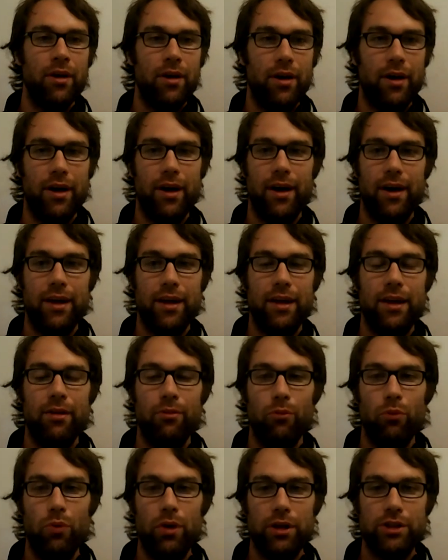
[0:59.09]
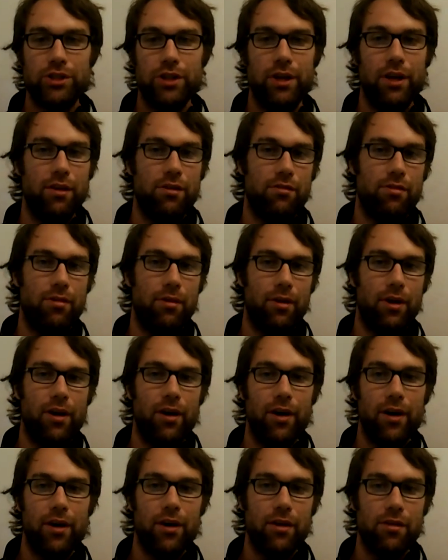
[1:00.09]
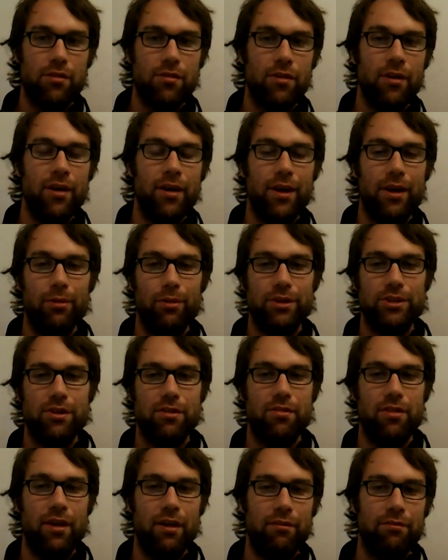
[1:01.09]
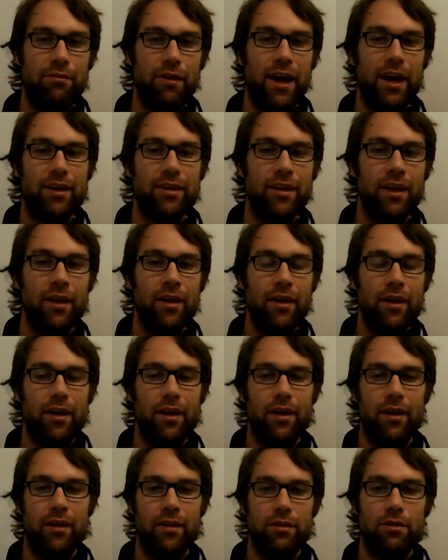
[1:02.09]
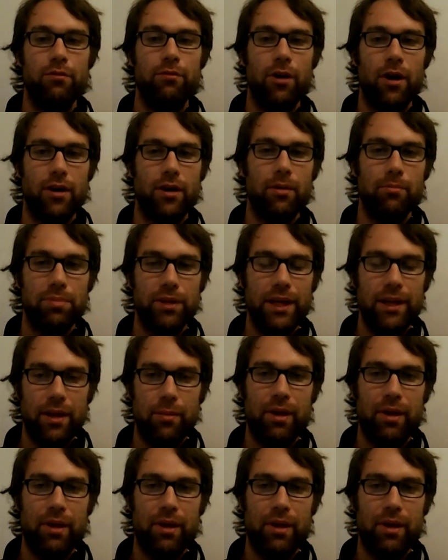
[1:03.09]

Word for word: i.e., which is the cause which is the effect, uh, you've got completely